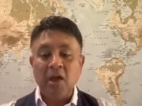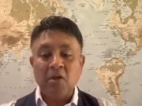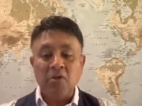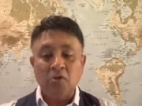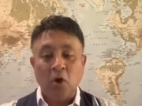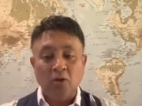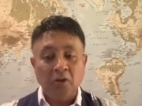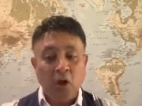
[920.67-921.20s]

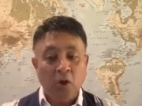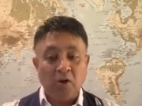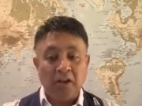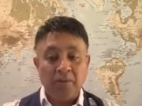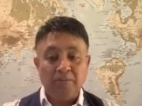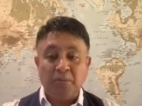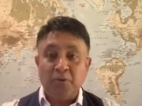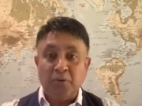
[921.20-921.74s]
not
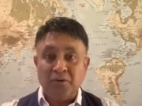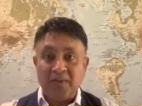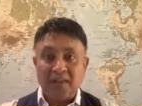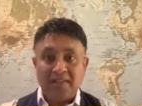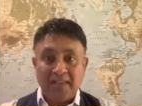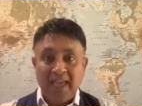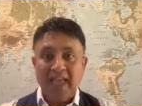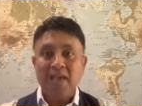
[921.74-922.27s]
only
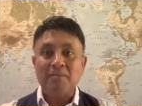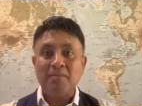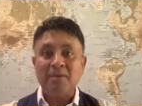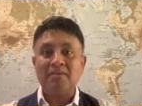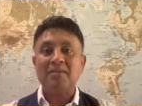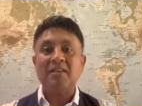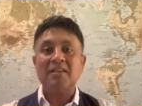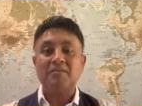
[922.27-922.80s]
boosted their
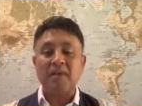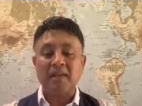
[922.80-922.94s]
business